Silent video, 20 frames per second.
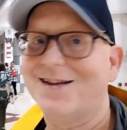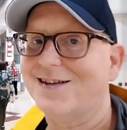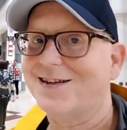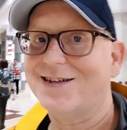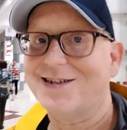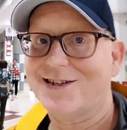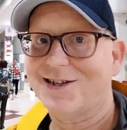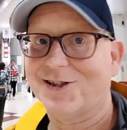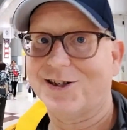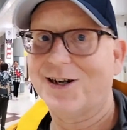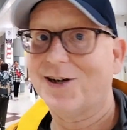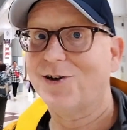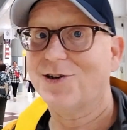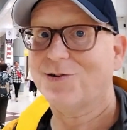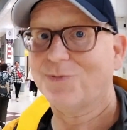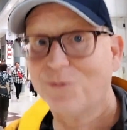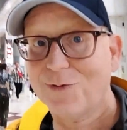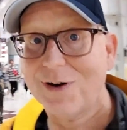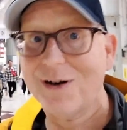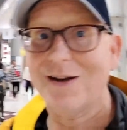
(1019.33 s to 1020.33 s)
So hey,
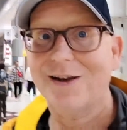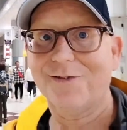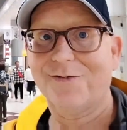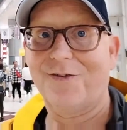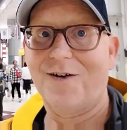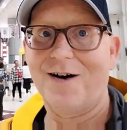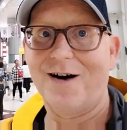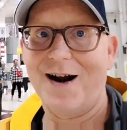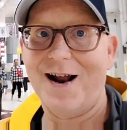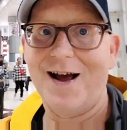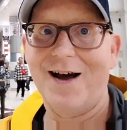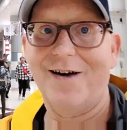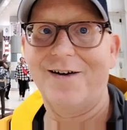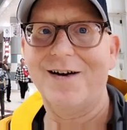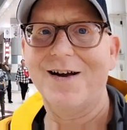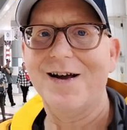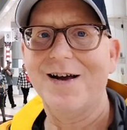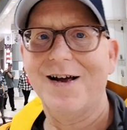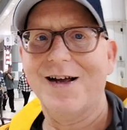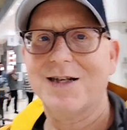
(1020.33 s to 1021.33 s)
let's take you
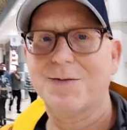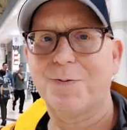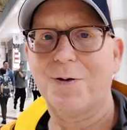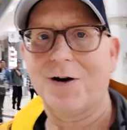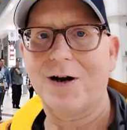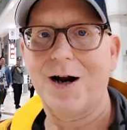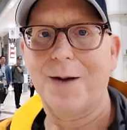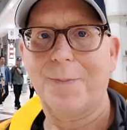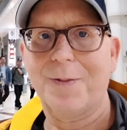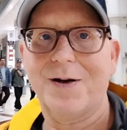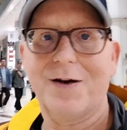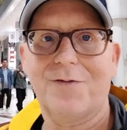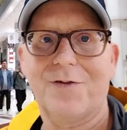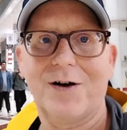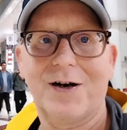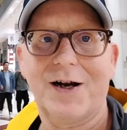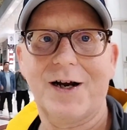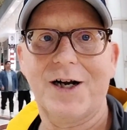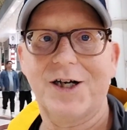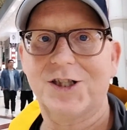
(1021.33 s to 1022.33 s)
along maybe to the next
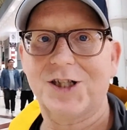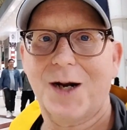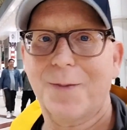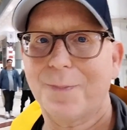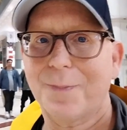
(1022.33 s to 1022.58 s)
place,